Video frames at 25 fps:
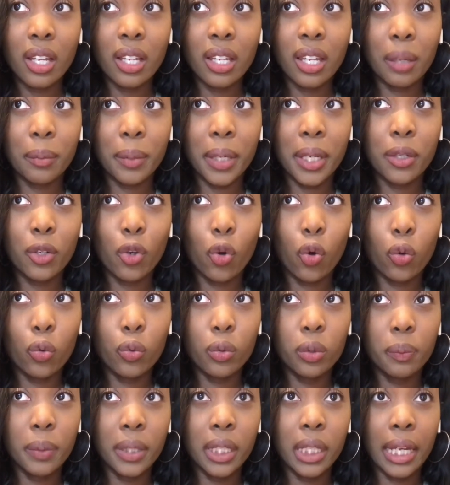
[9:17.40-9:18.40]
Like my goal
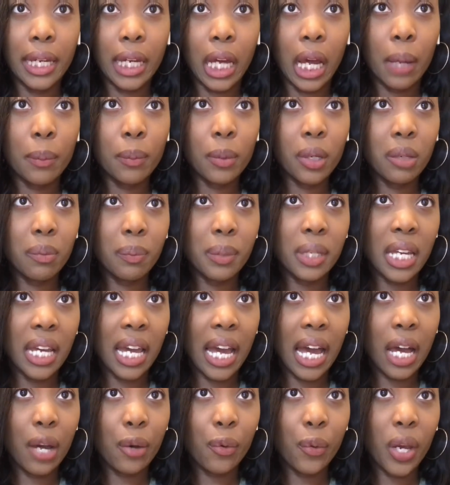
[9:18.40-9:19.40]
will be like, I'm gonna be
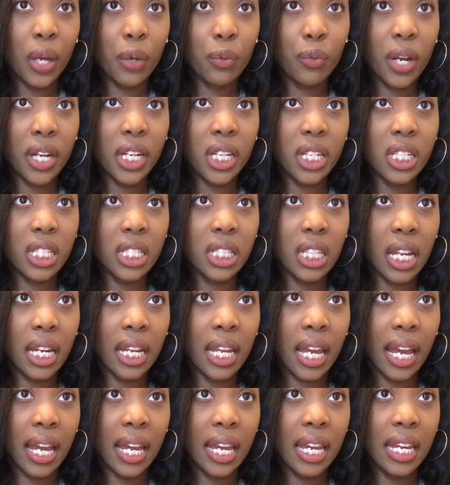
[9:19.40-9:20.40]
out and ready to
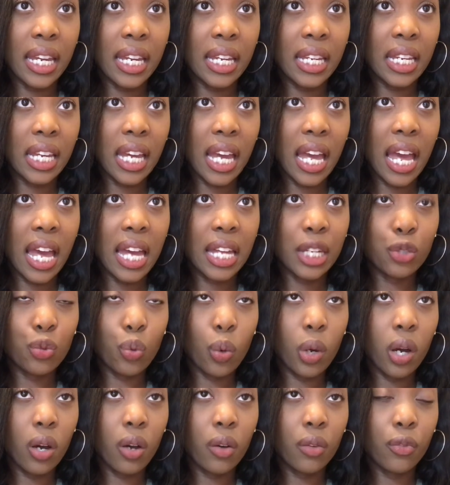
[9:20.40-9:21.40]
study at 8, and
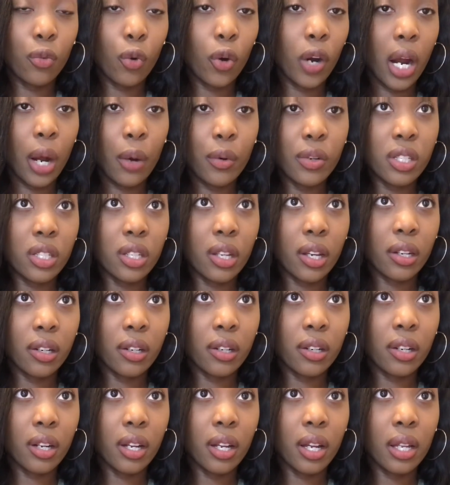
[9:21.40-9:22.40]
4 hours
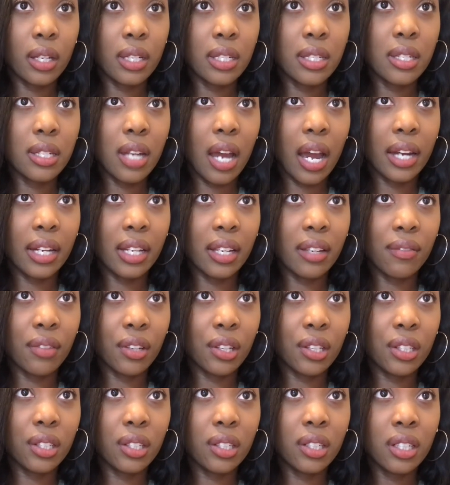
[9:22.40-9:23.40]
later, not
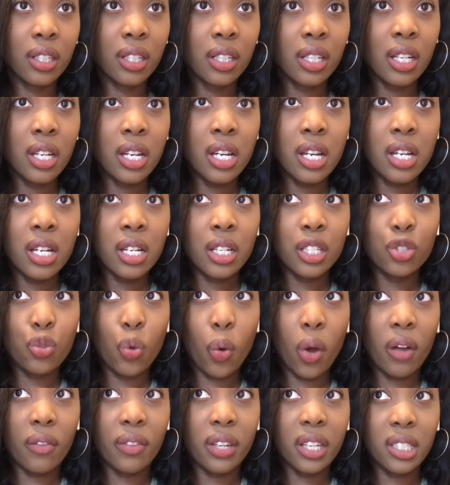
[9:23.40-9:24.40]
even.
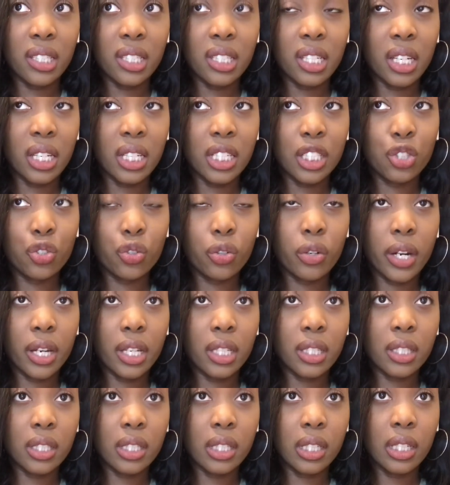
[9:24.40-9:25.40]
12:18 is
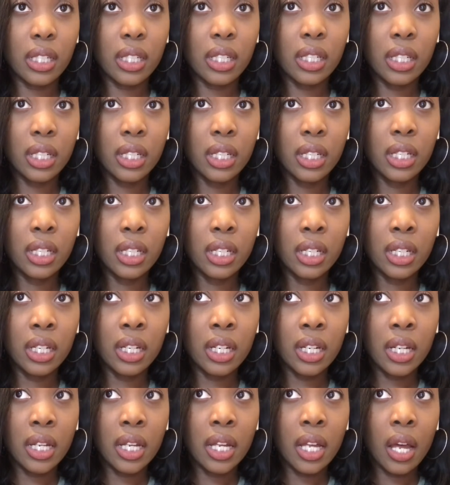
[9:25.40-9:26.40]
crazy.
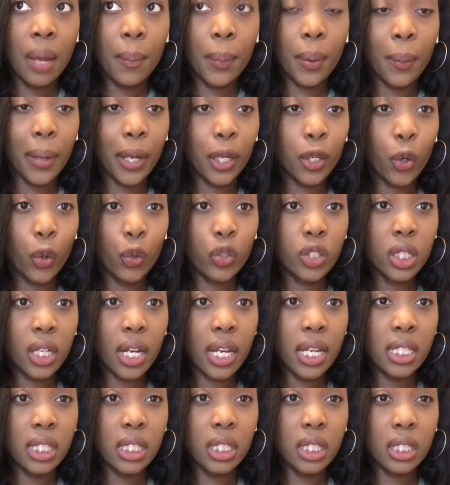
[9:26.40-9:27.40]
But my goal
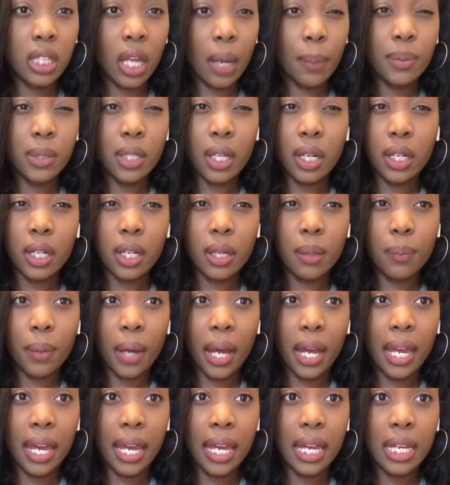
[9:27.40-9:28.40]
today is to stop studying
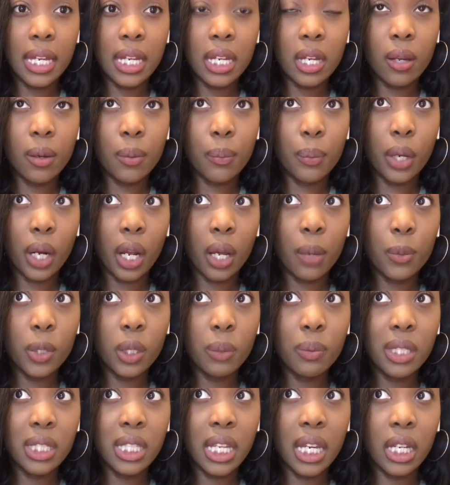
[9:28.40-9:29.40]
by 8, but I'm
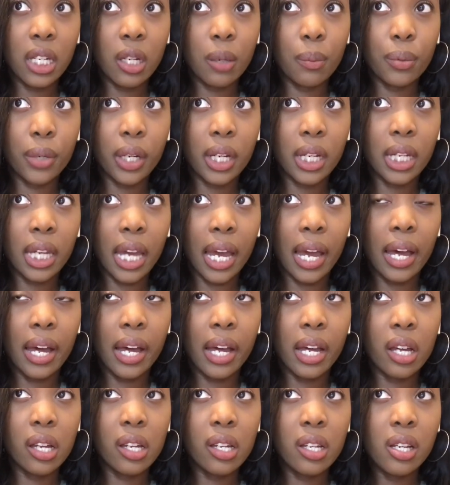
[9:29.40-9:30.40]
gonna be taking a break
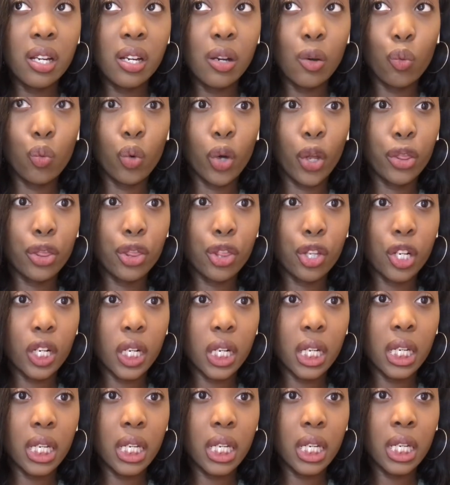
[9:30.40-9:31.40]
at
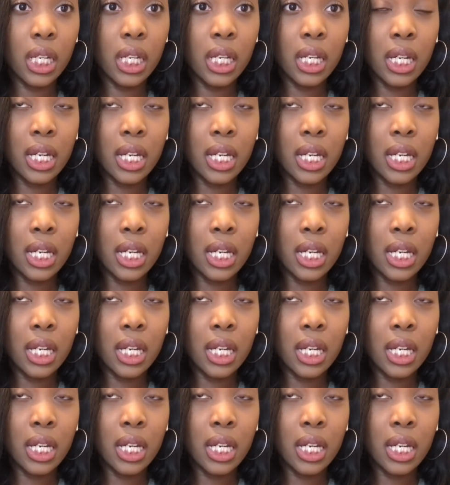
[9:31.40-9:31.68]
1:30.